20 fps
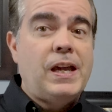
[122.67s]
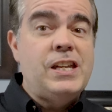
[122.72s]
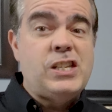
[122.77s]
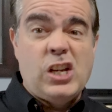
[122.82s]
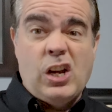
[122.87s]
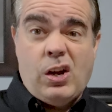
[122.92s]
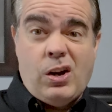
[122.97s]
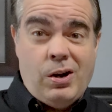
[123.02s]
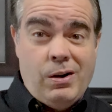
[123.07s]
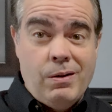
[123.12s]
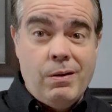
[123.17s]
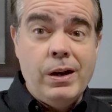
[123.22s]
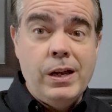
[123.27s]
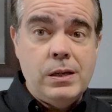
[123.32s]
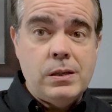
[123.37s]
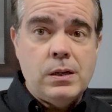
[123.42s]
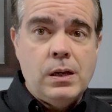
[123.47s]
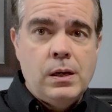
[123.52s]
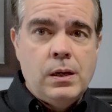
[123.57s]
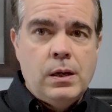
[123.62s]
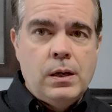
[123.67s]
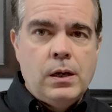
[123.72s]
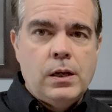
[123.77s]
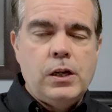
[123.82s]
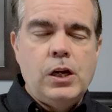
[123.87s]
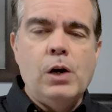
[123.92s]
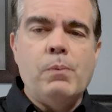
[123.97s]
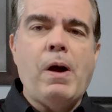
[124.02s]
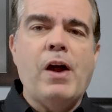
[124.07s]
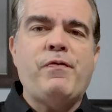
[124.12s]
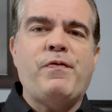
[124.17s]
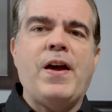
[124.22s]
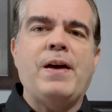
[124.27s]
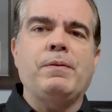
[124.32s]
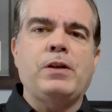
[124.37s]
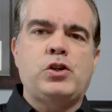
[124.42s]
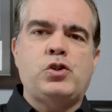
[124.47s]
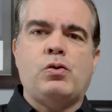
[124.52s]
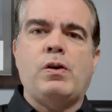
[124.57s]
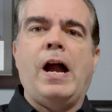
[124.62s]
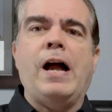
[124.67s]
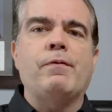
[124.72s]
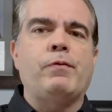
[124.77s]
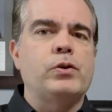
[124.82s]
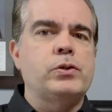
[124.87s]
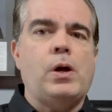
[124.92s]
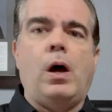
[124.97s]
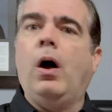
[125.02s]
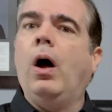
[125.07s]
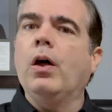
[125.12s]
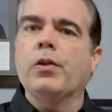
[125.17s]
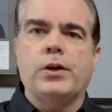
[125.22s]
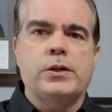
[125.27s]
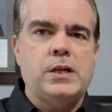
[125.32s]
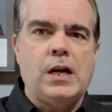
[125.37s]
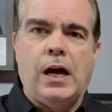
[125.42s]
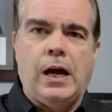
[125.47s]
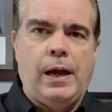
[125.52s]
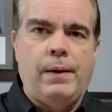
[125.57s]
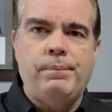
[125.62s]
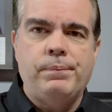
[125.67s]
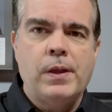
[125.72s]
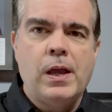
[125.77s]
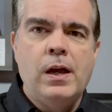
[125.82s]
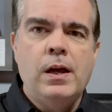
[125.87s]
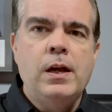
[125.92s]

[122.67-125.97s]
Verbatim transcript: Is it current? You know, my family travels all the time